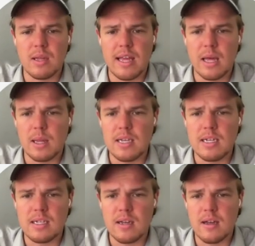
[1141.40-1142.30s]
like at
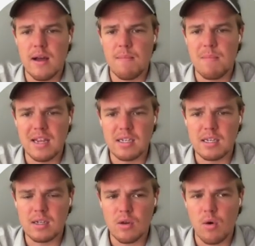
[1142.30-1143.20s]
least a
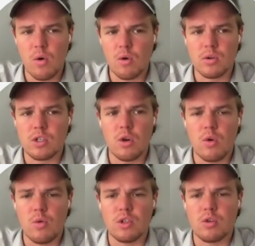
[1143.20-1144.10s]
minute or
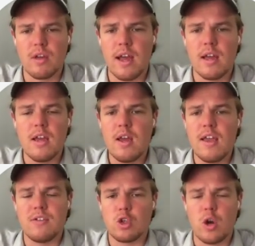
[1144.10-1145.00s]
so, so that
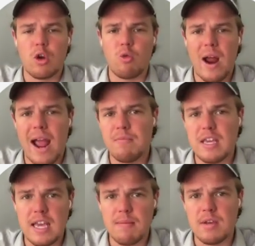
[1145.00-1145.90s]
if it's trying to grab
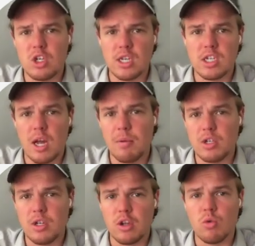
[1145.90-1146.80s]
the image that's uploaded
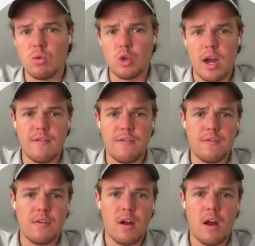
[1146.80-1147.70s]
to that Google Drive,
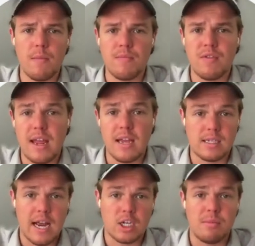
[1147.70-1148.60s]
um, that it's
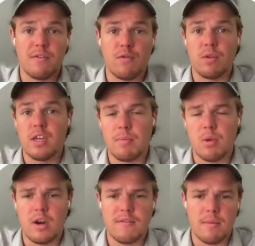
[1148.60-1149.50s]
actually been fully
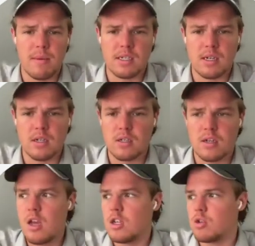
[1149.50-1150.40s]
uploaded, if that makes sense.
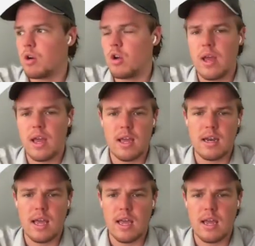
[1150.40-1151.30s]
So we're going to go
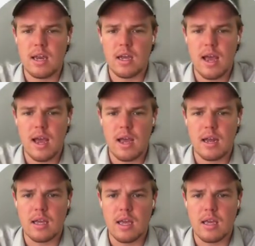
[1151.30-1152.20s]
ahead and
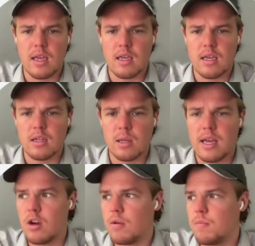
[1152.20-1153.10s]
add a delay here.